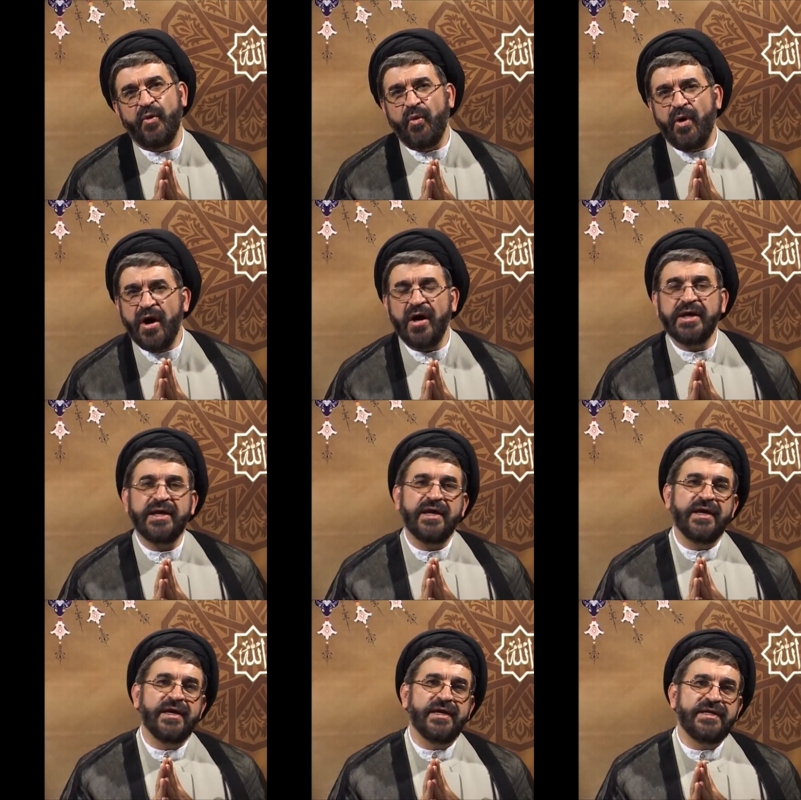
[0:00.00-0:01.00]
Why
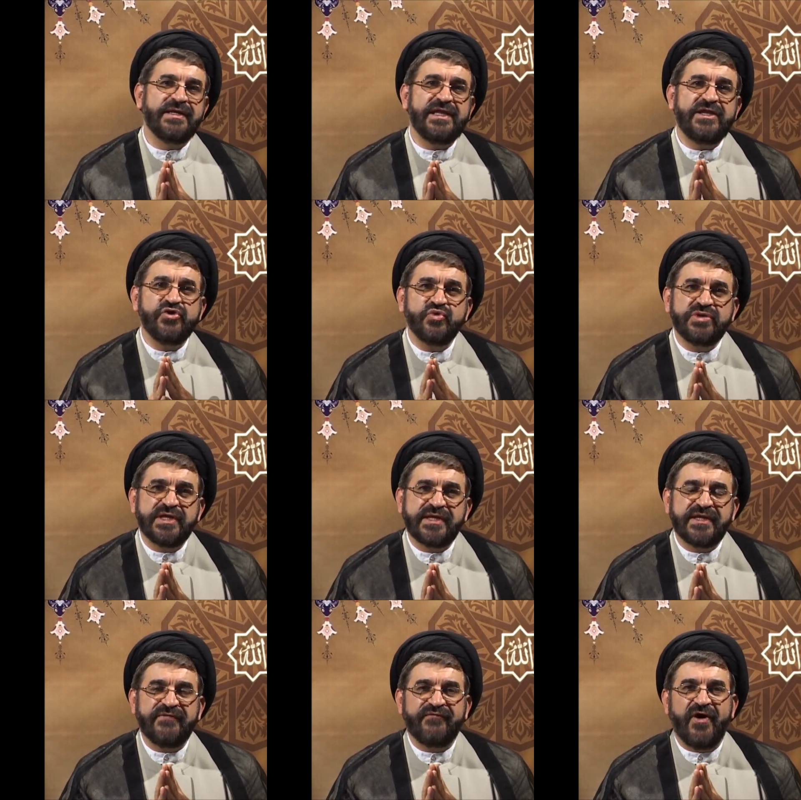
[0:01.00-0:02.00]
did you
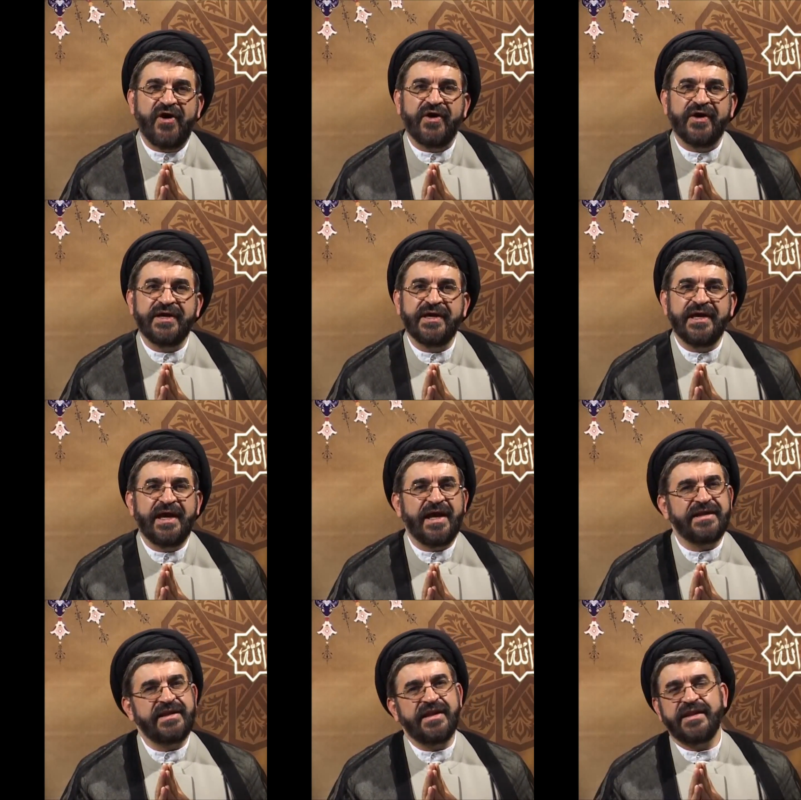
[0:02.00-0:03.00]
testify?
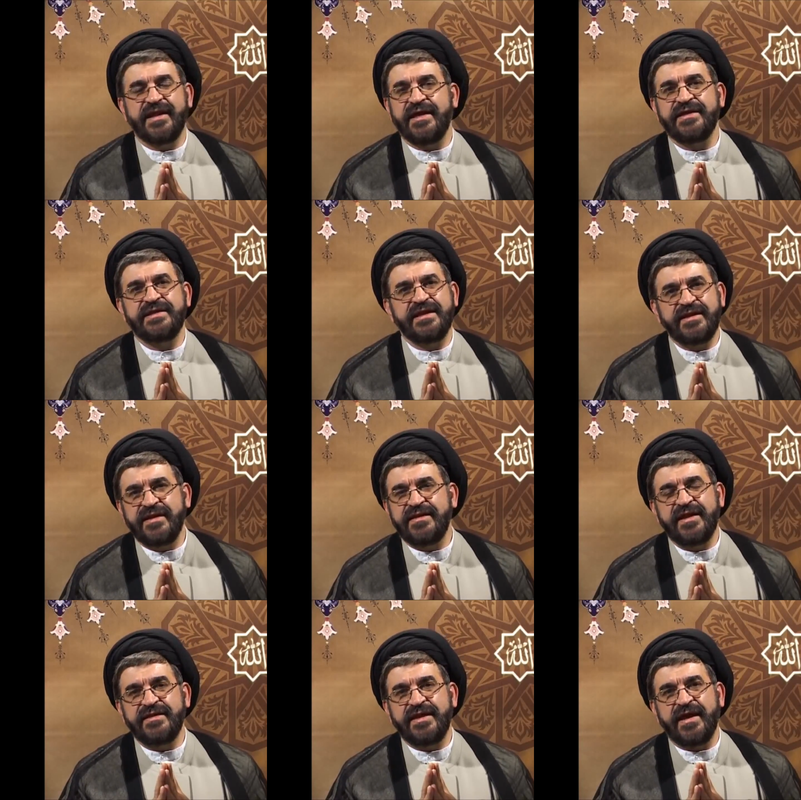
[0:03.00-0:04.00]
And they say, this is
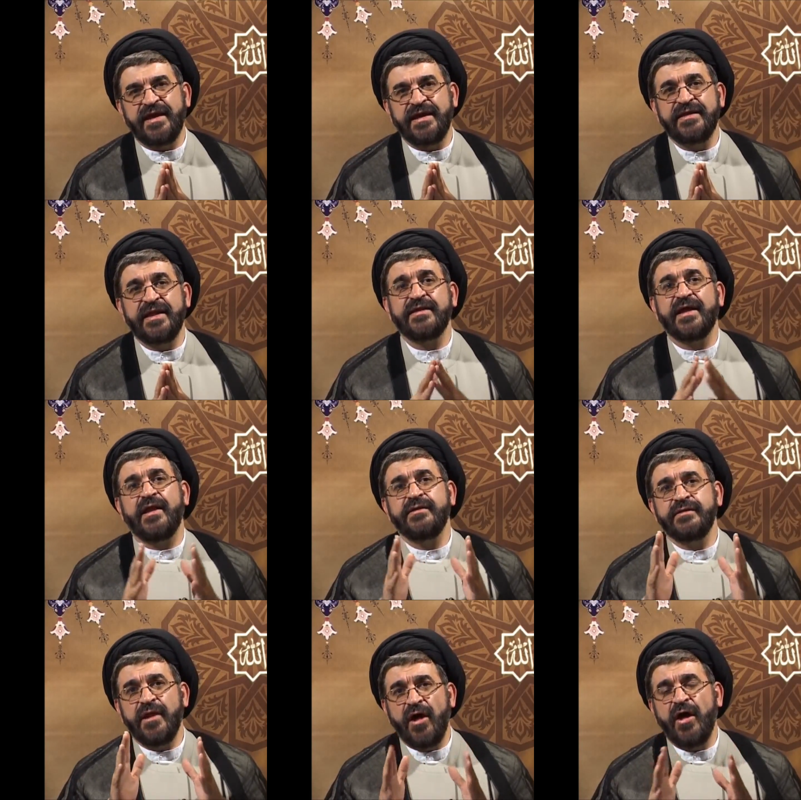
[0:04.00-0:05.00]
the day that
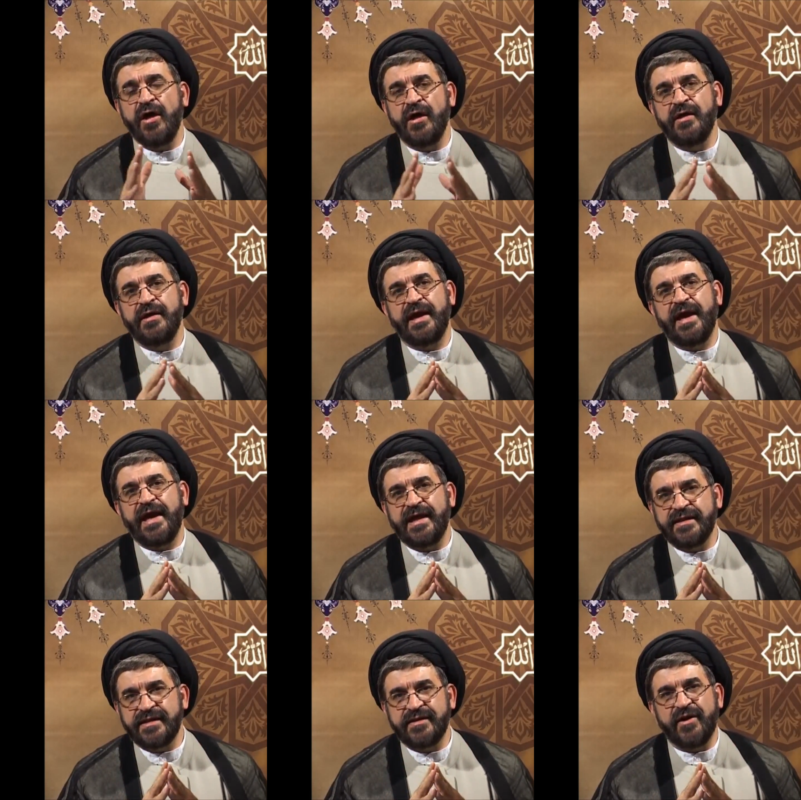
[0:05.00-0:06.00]
Allah
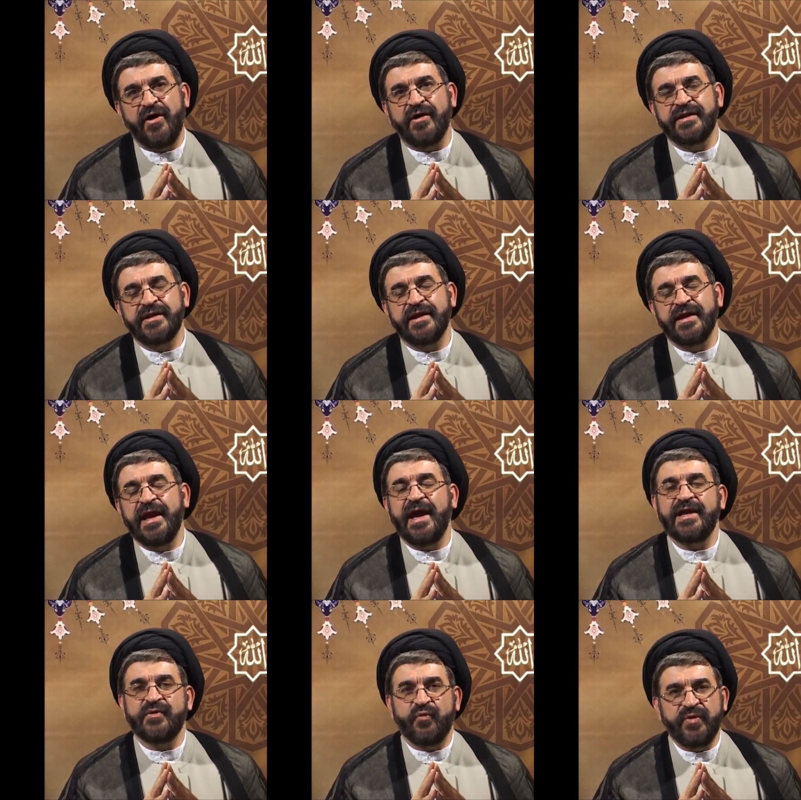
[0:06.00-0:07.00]
asked us
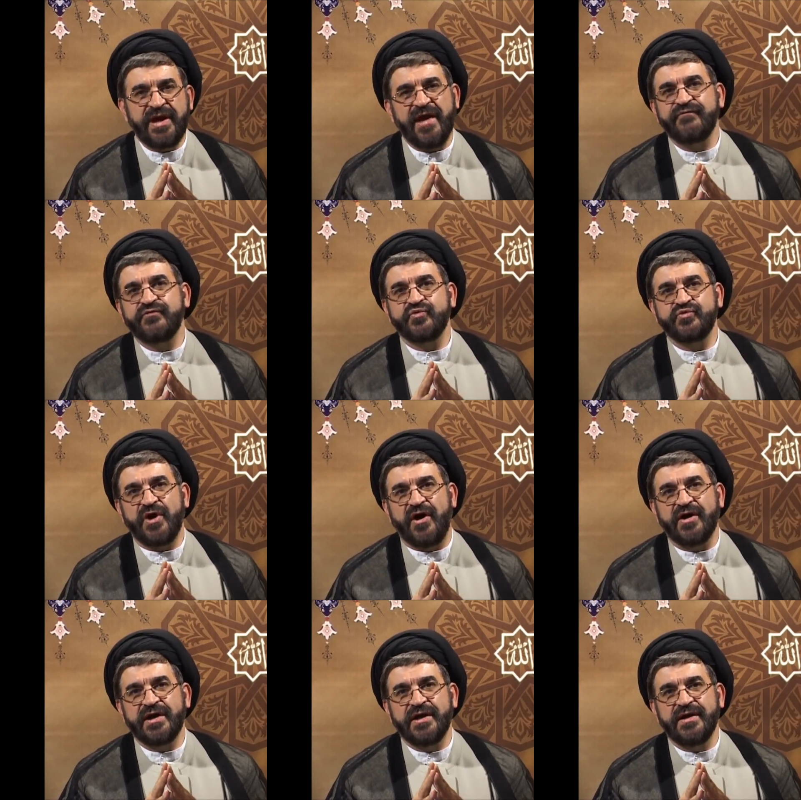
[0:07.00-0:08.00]
and we have to
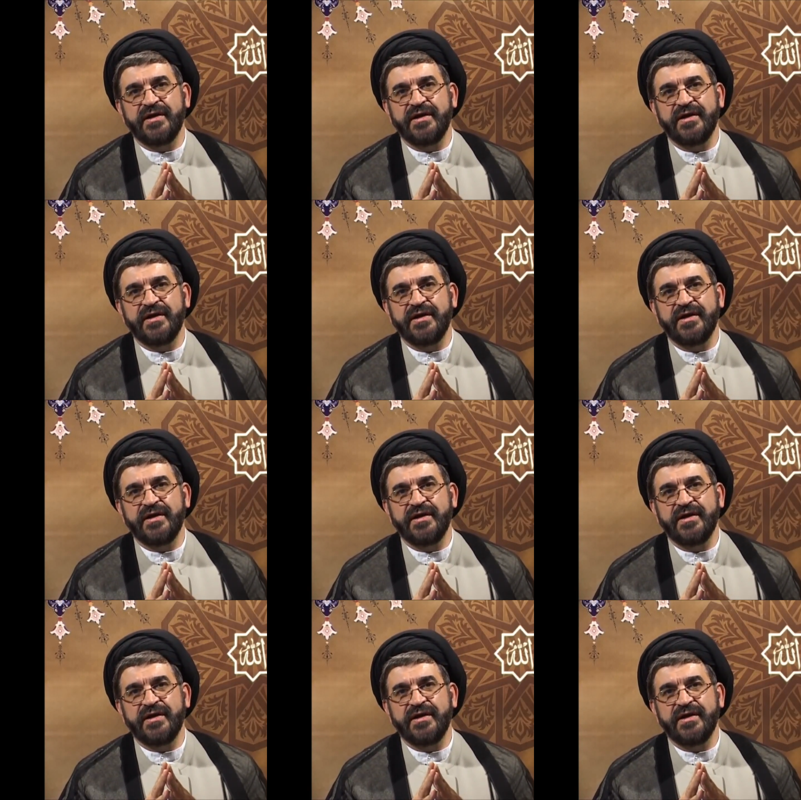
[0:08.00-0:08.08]
talk.